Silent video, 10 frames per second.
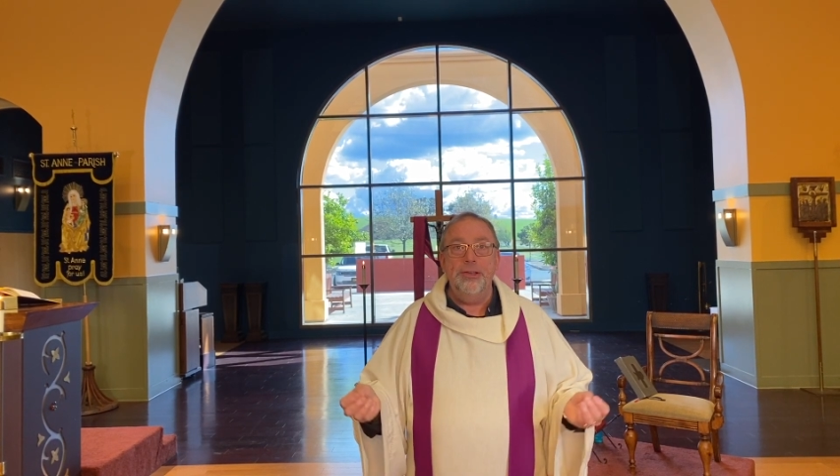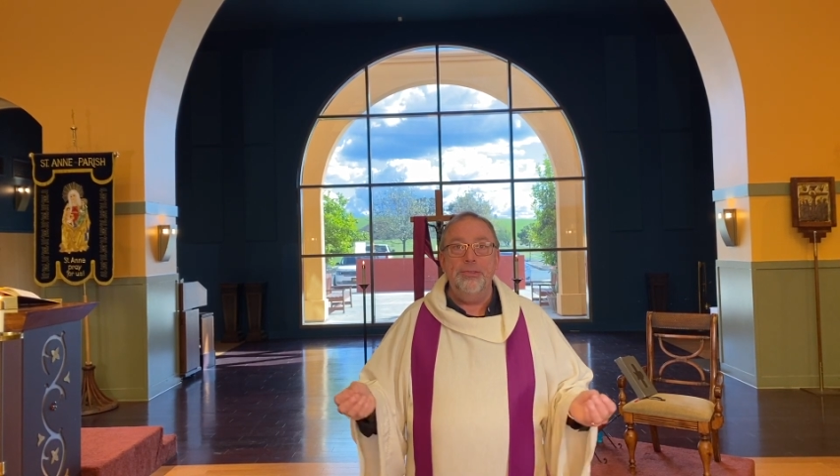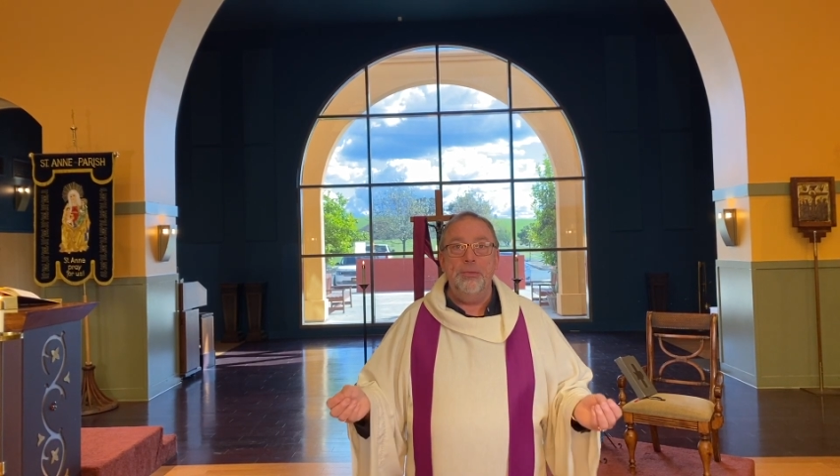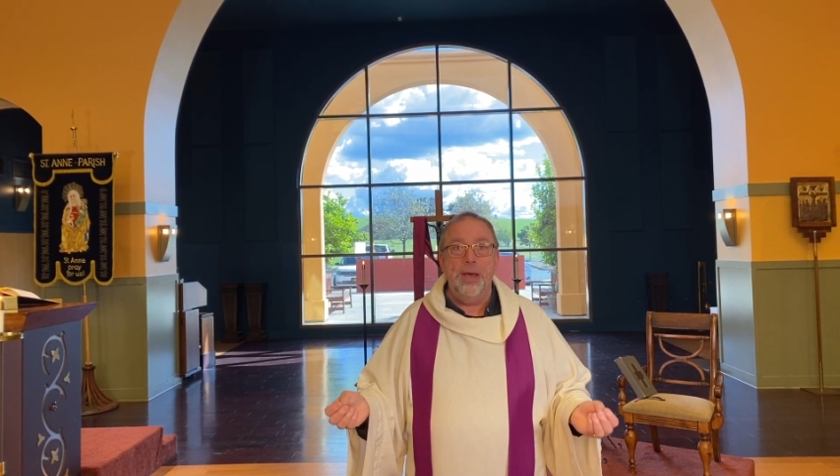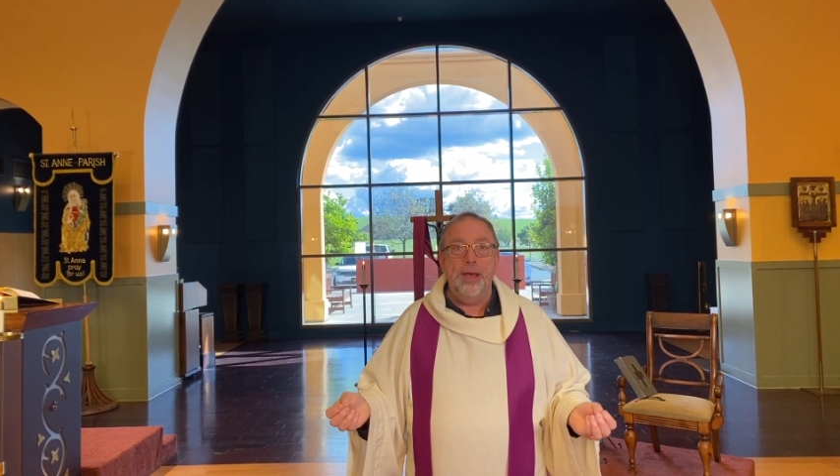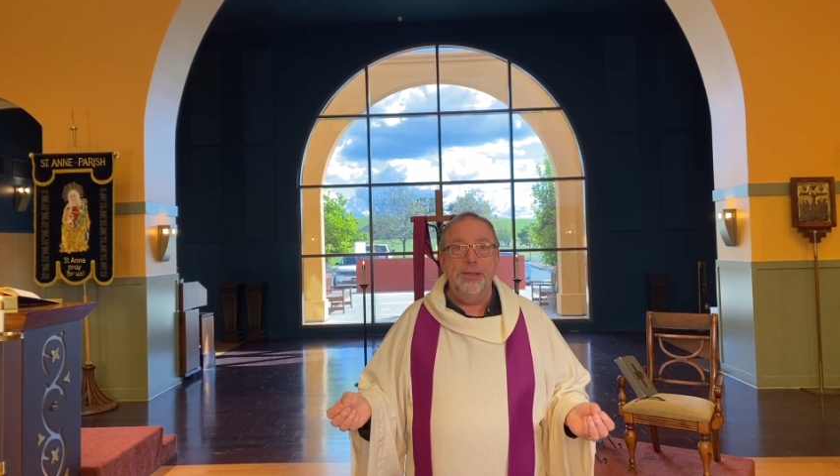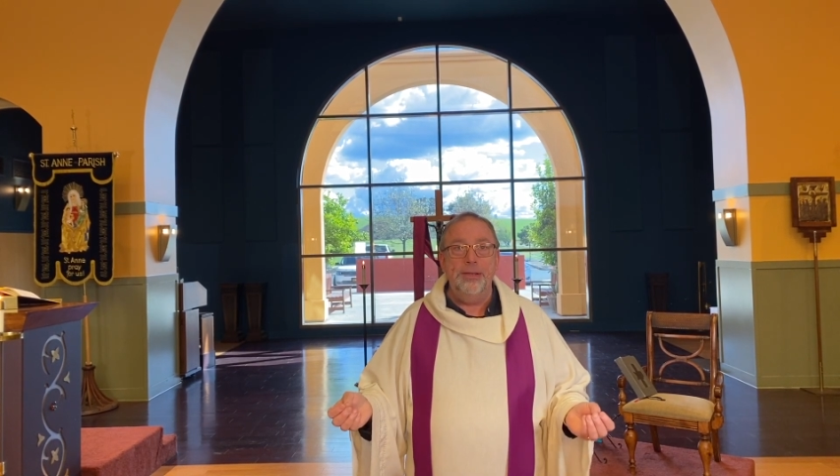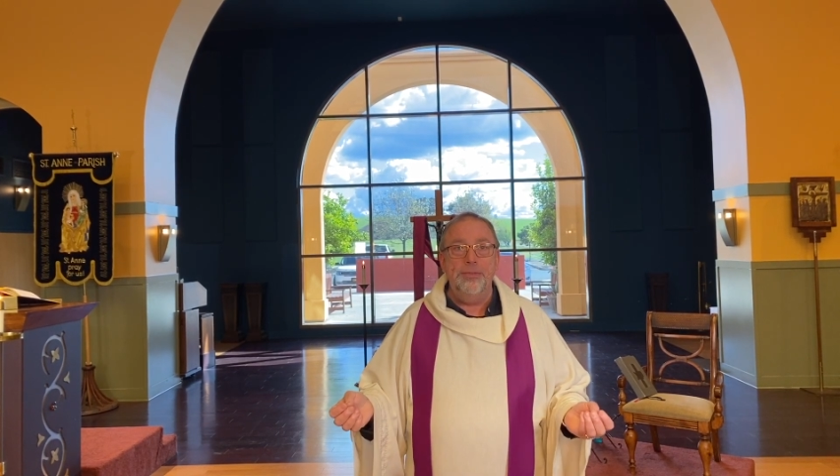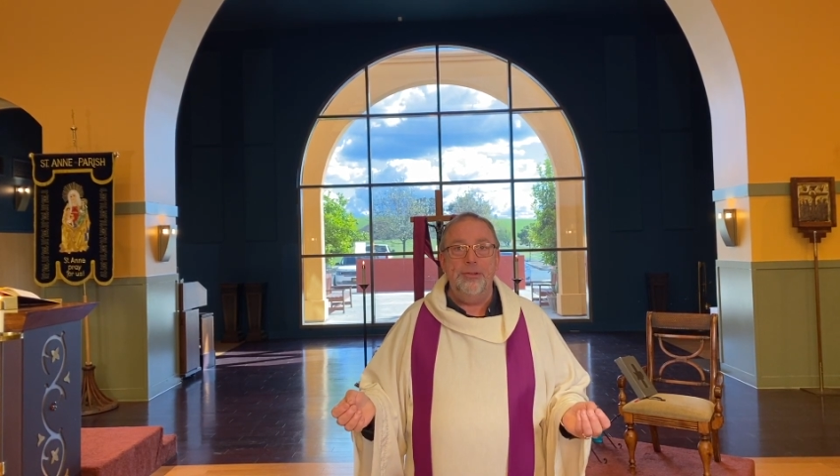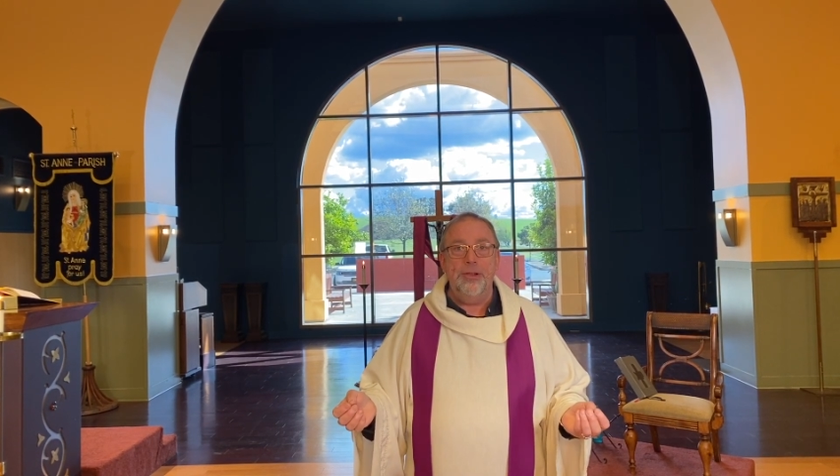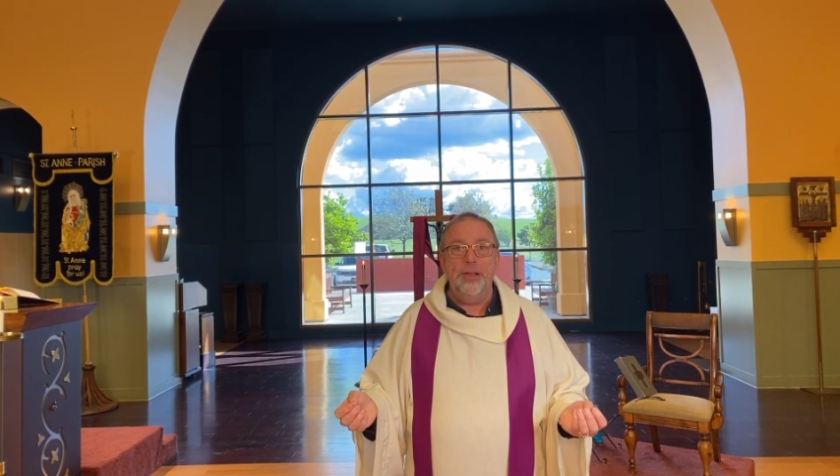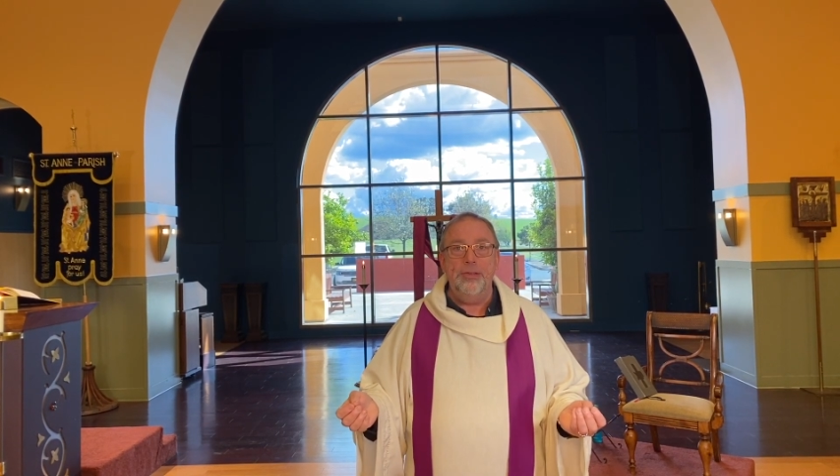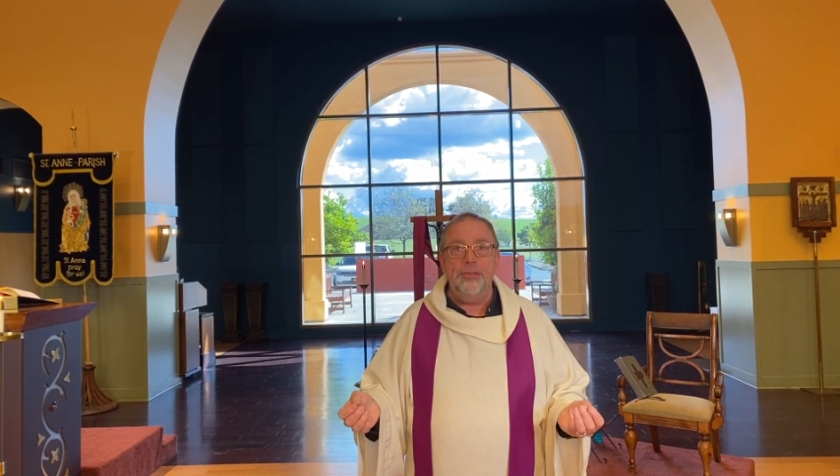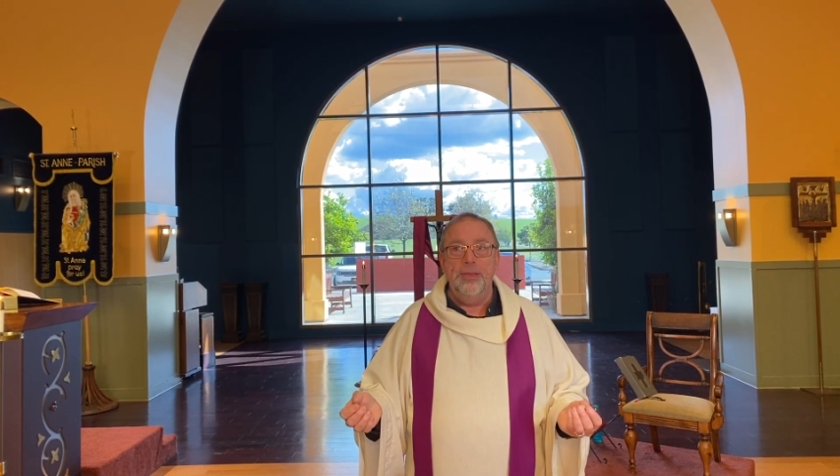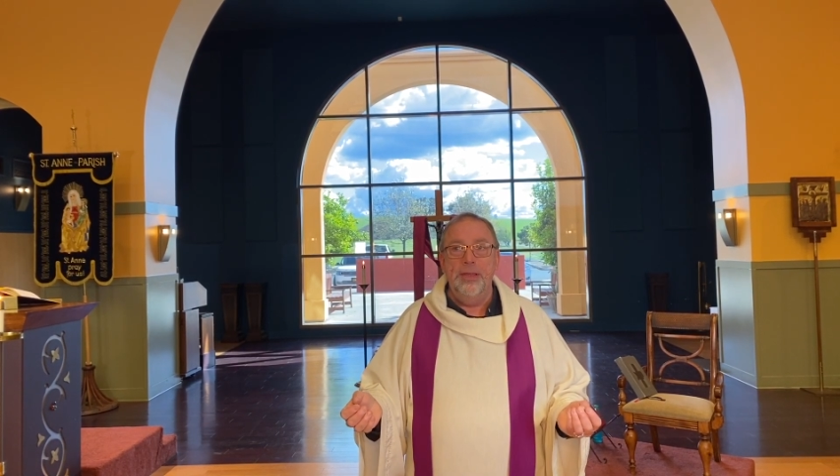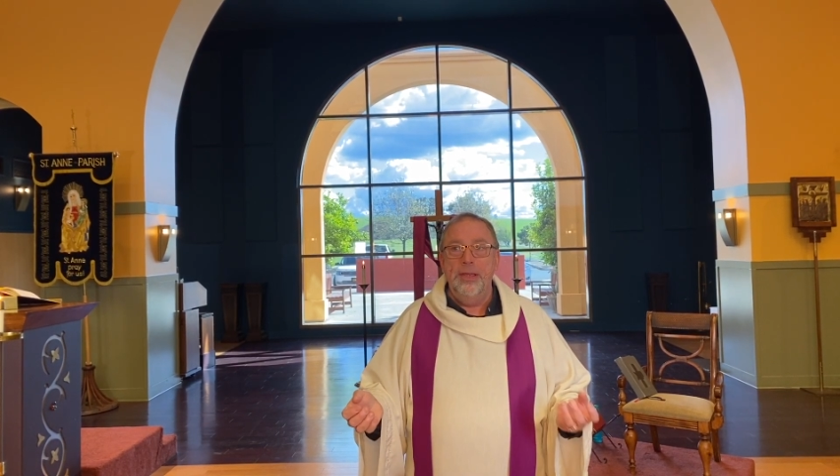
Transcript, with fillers: as the body of Christ